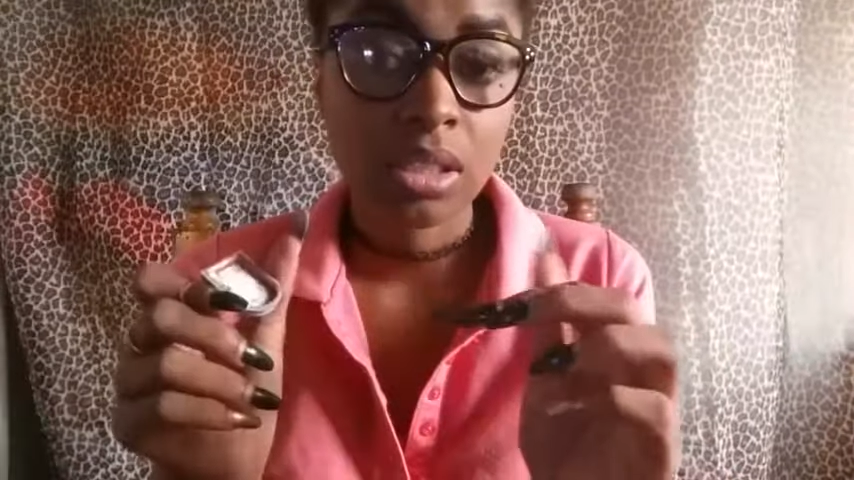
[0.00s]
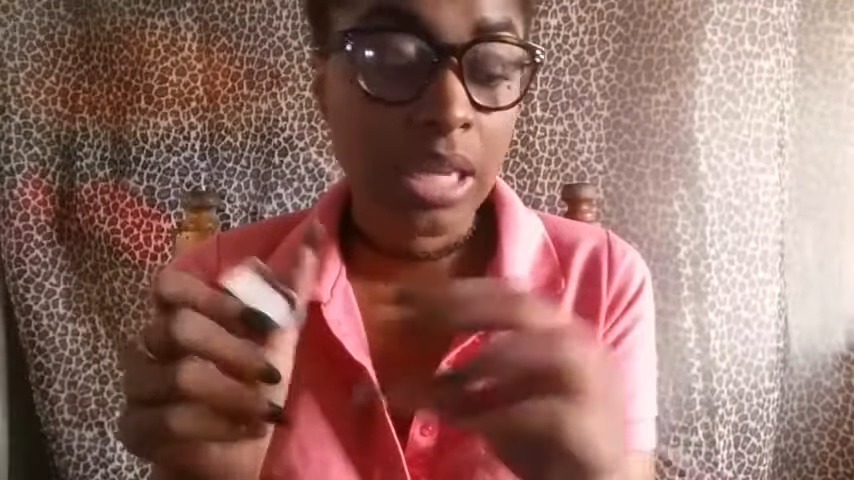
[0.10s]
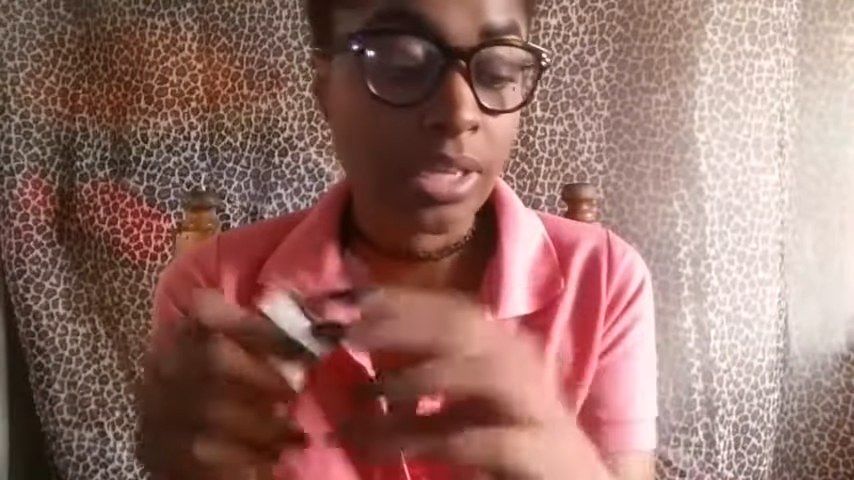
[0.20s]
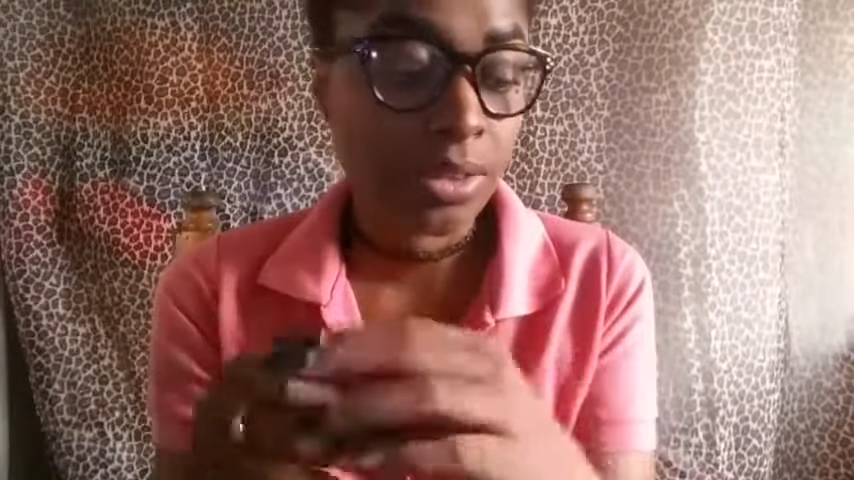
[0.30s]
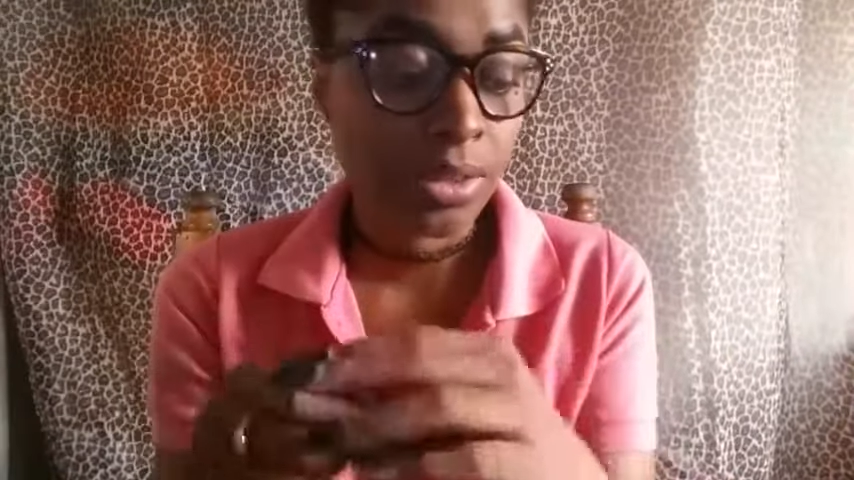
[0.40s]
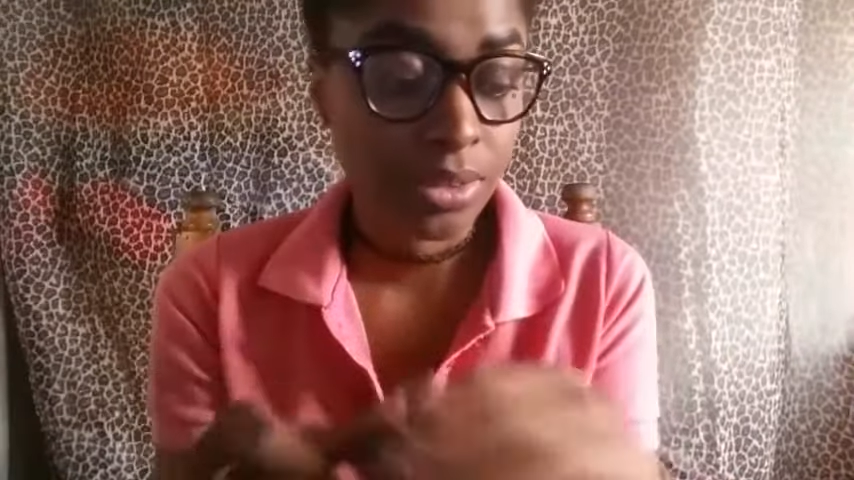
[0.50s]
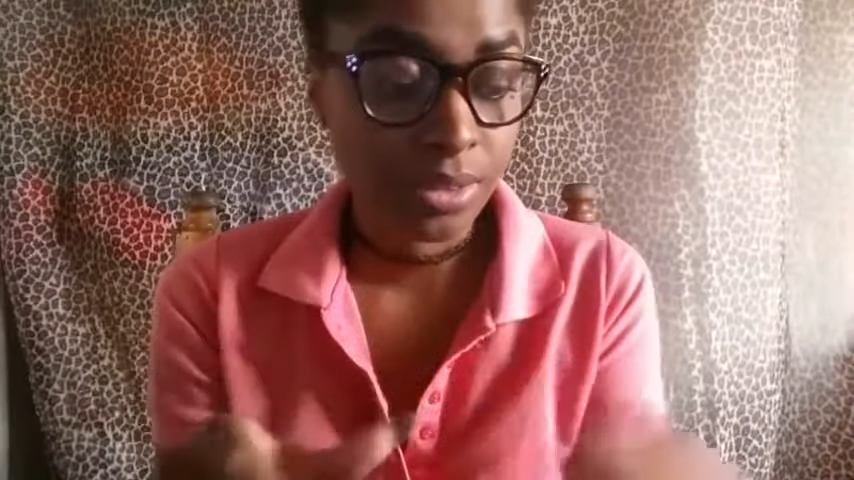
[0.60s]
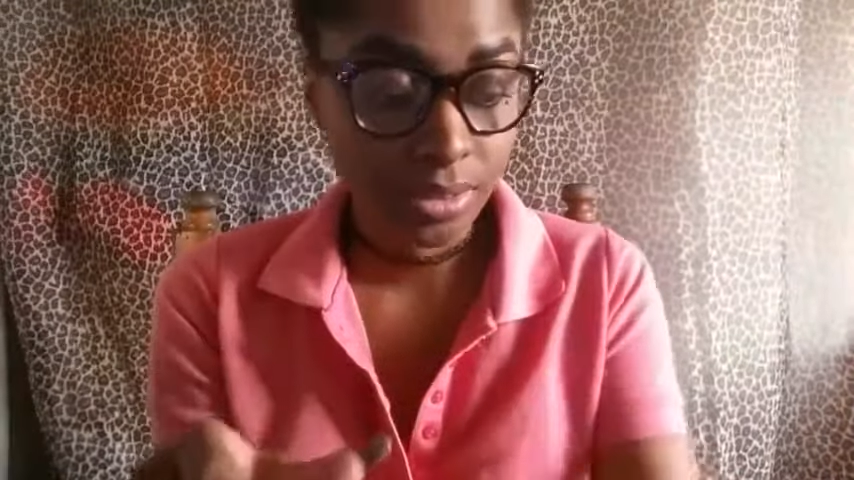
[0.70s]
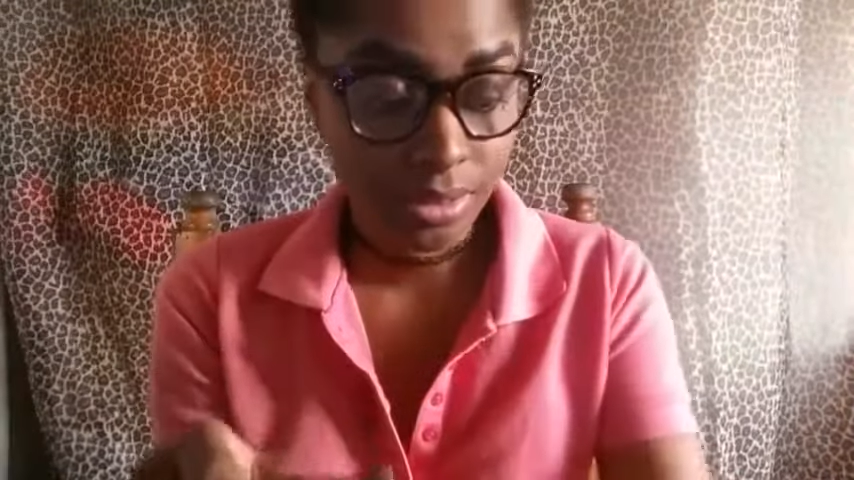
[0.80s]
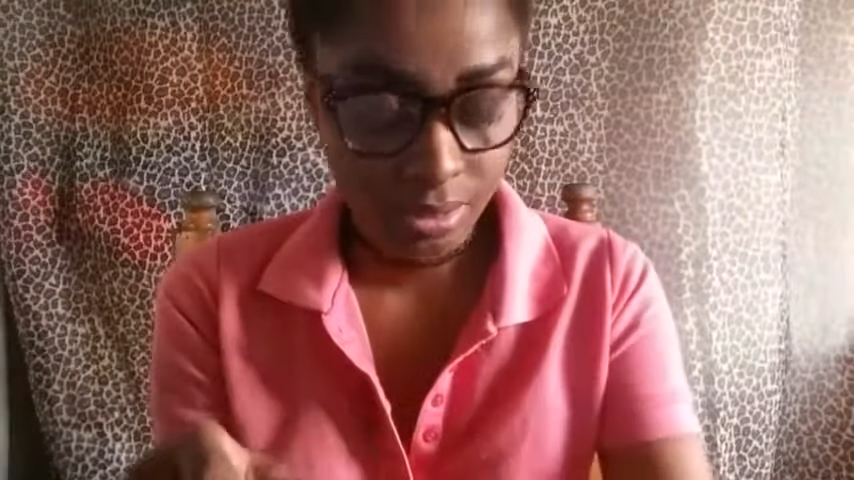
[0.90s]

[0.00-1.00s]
that's gone